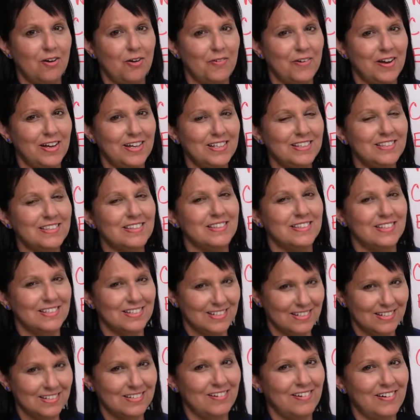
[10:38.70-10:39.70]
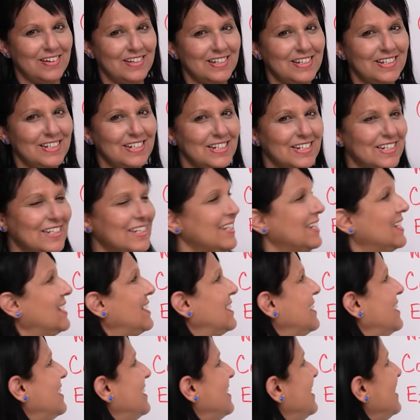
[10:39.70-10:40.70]
All right, got it?
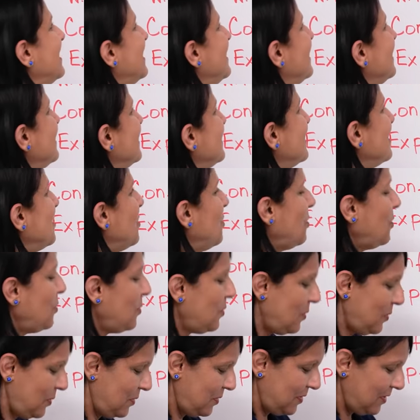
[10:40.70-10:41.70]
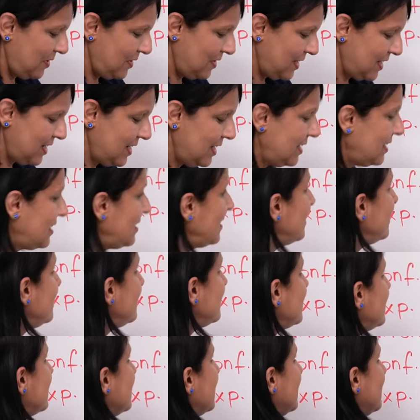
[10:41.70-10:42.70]
So it
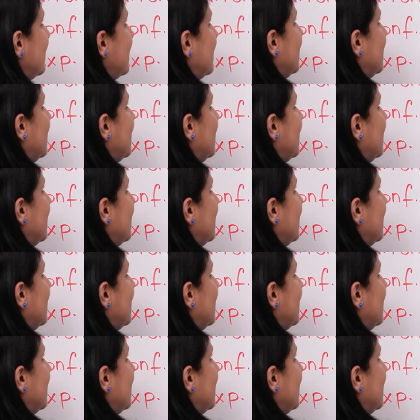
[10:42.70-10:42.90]
is